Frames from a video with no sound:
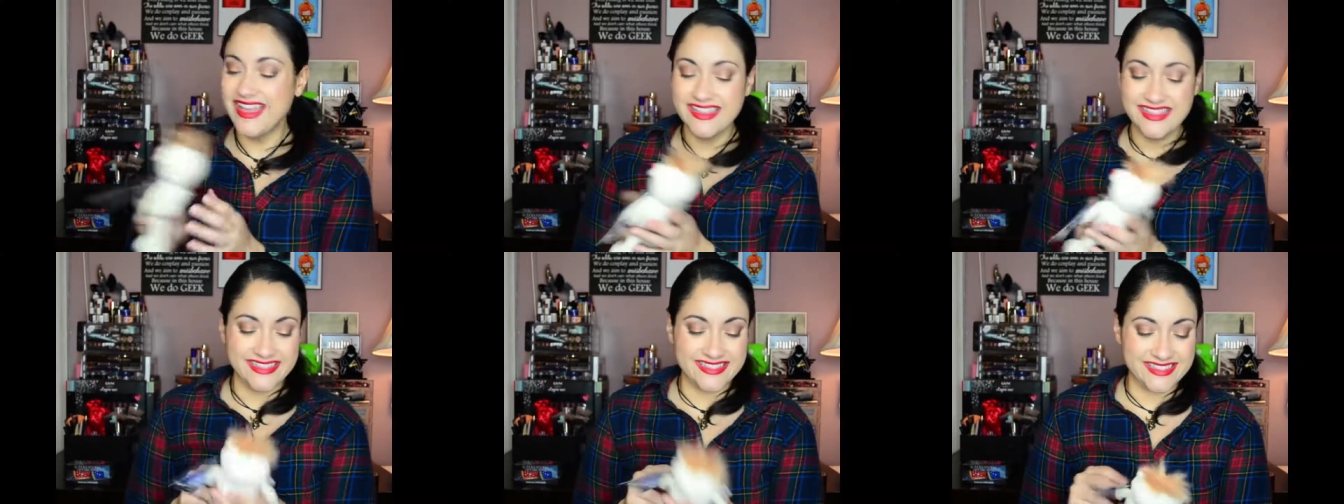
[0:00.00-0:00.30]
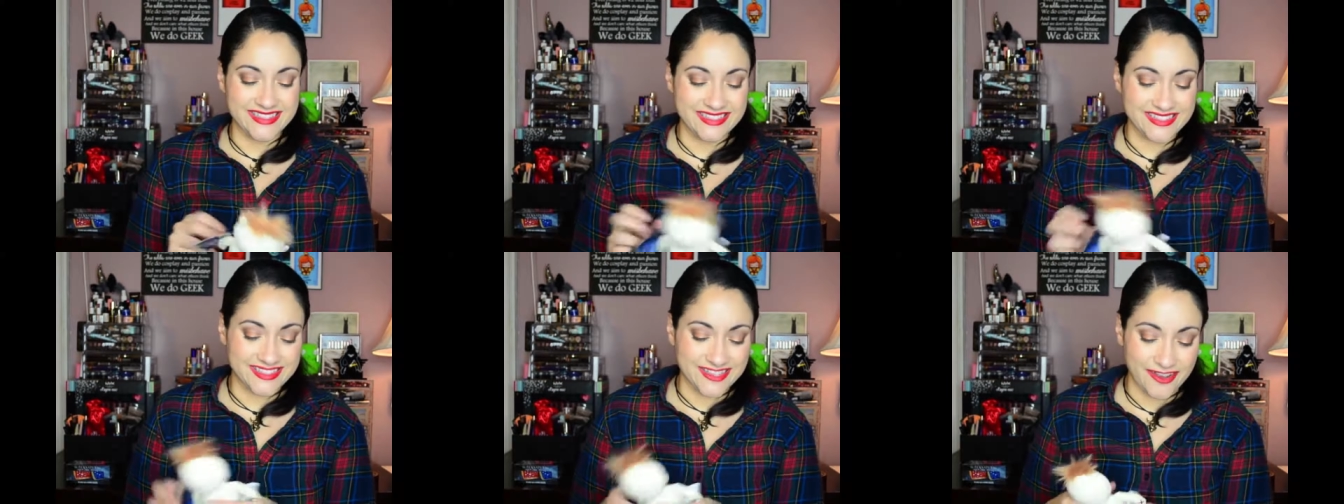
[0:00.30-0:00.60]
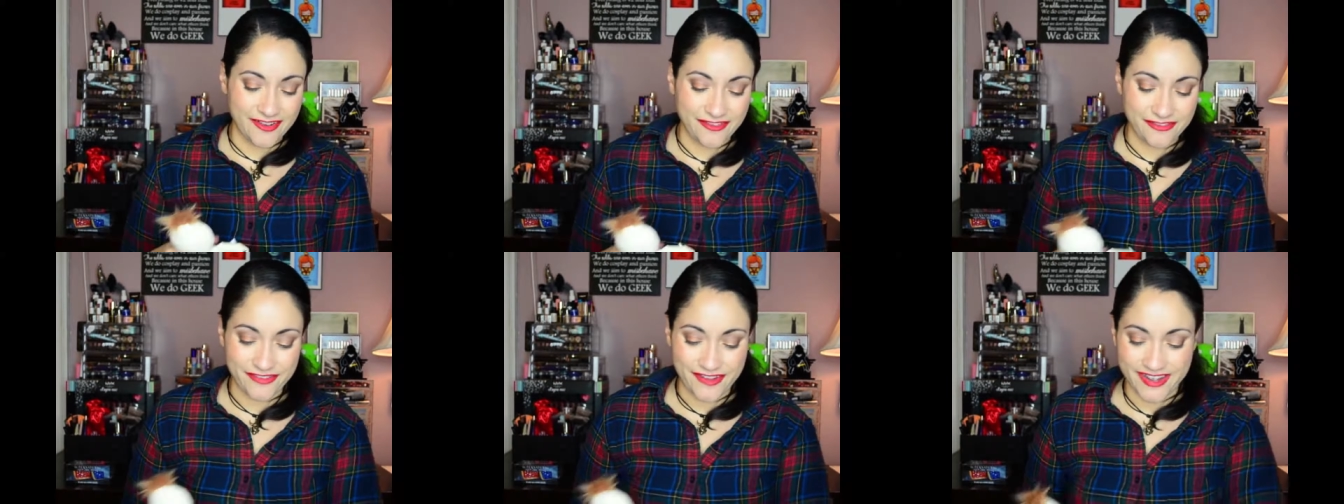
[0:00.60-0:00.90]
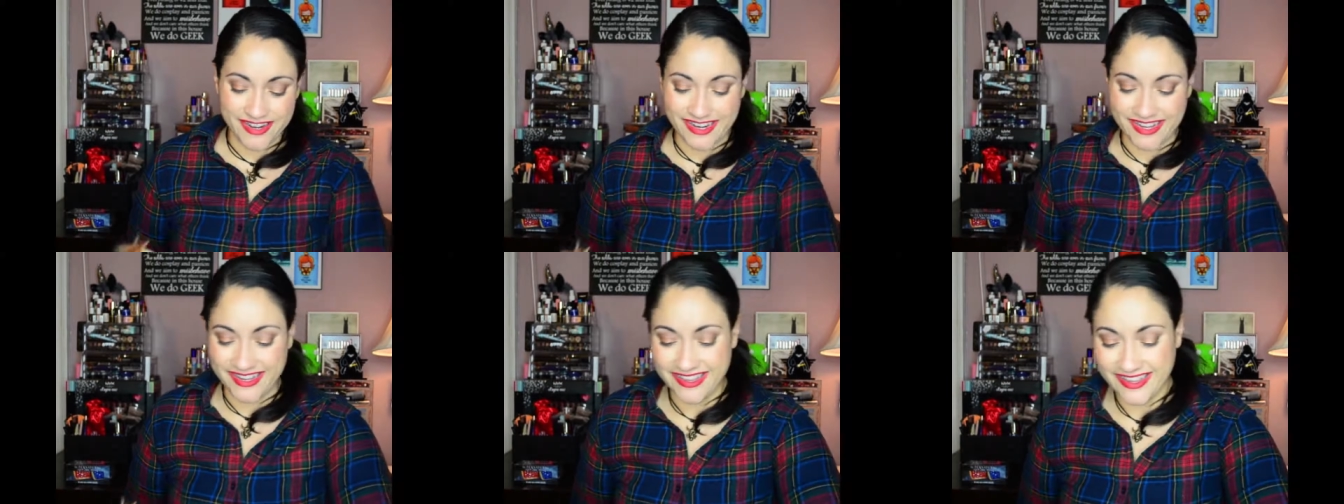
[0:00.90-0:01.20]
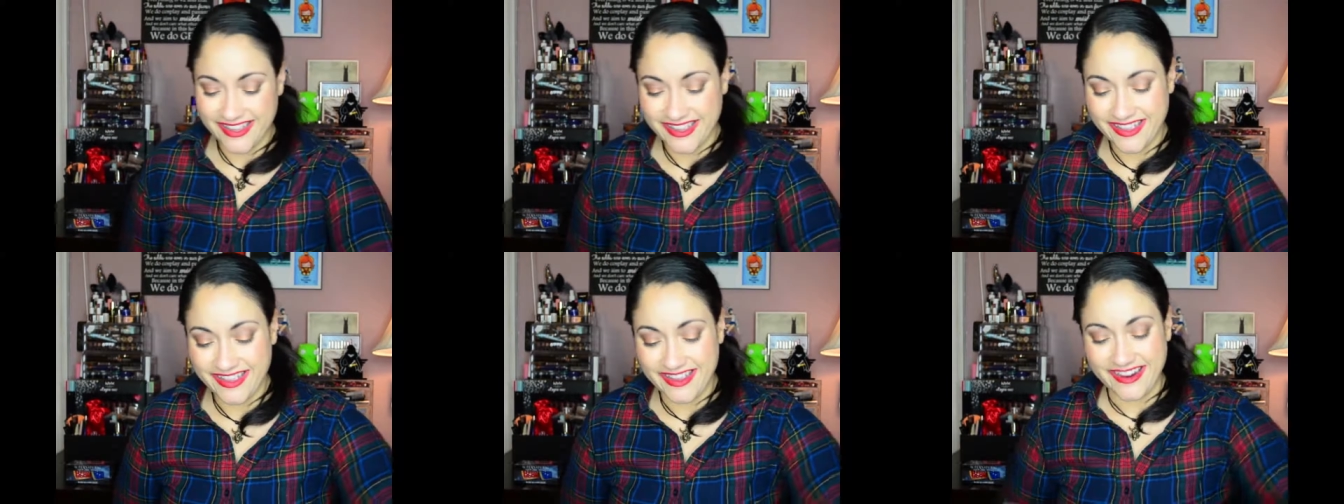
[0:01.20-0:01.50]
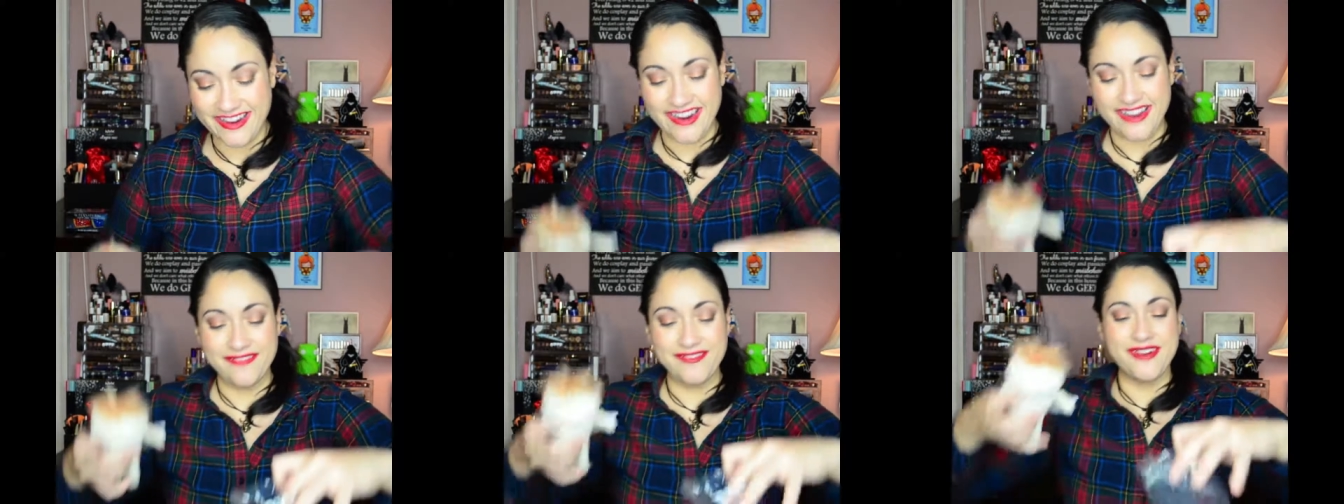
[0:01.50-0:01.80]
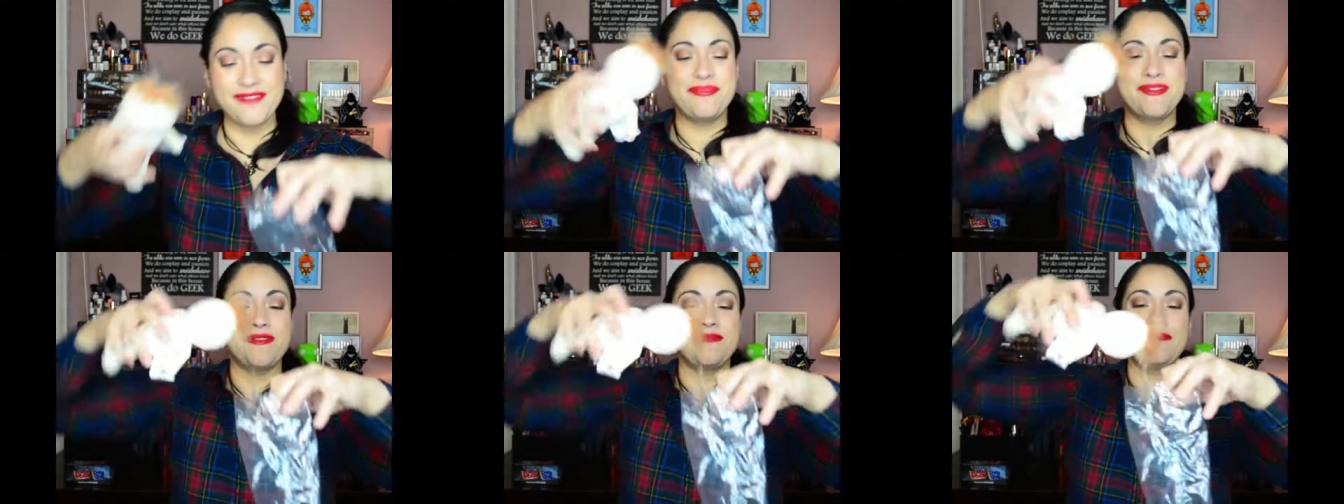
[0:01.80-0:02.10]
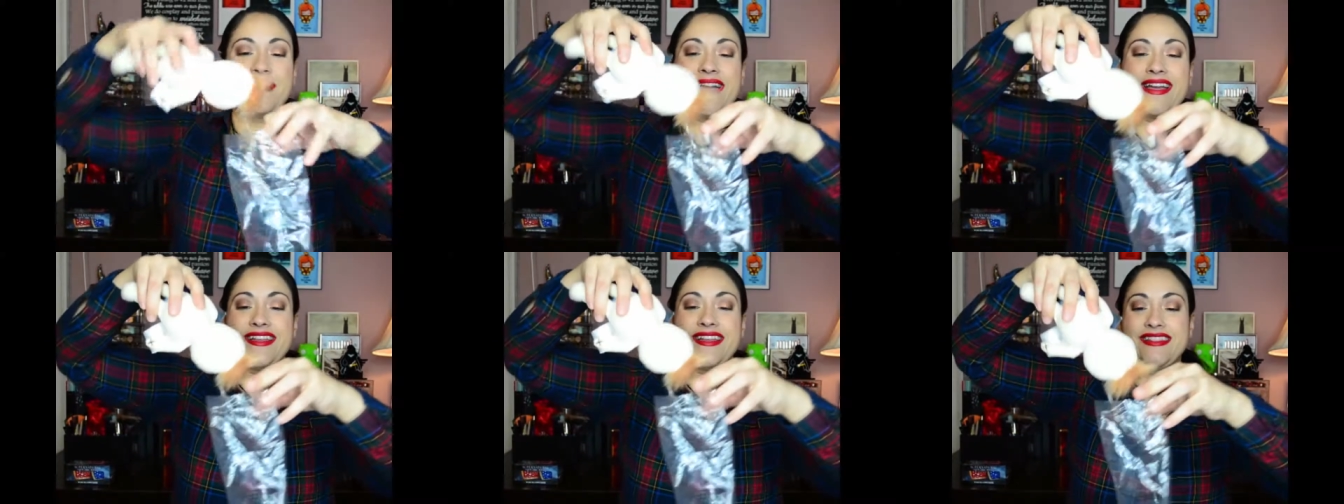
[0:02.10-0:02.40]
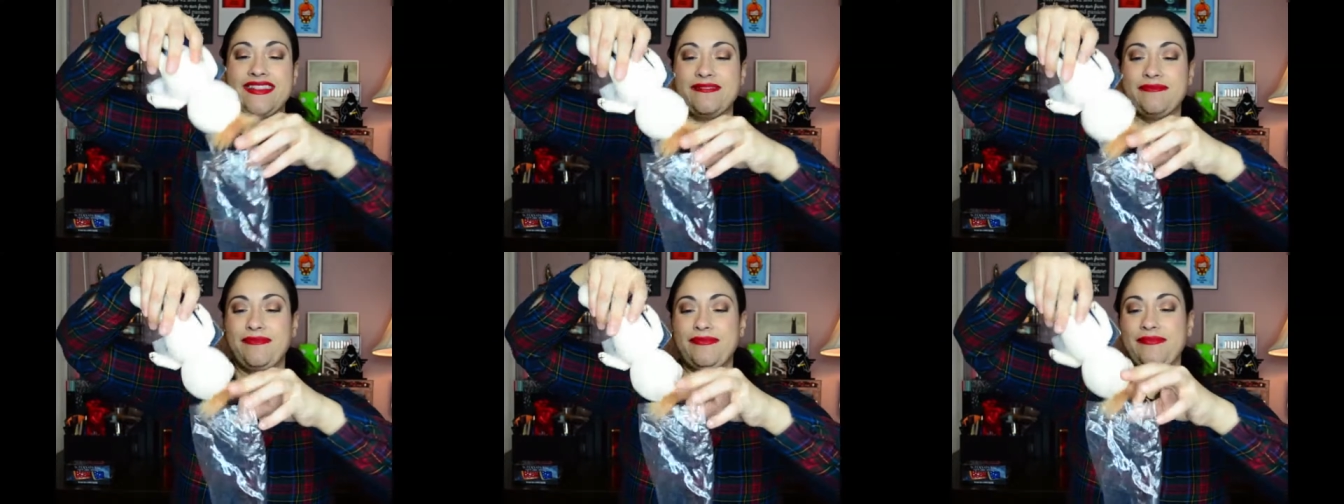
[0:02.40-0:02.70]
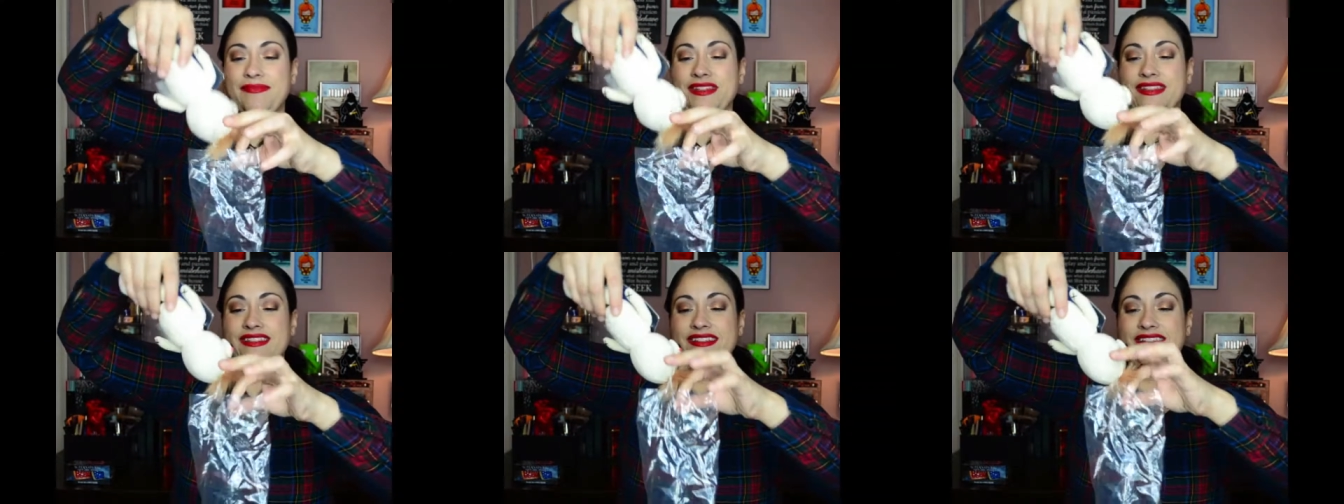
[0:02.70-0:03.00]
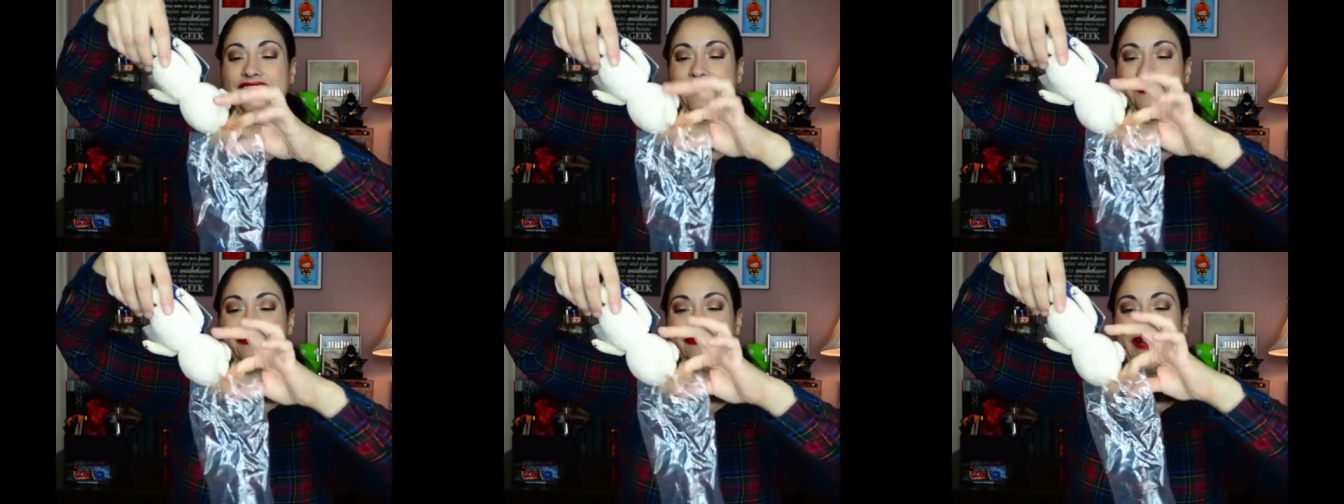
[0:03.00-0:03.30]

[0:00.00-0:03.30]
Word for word: This is so funny. All right, I'm gonna put him back in the little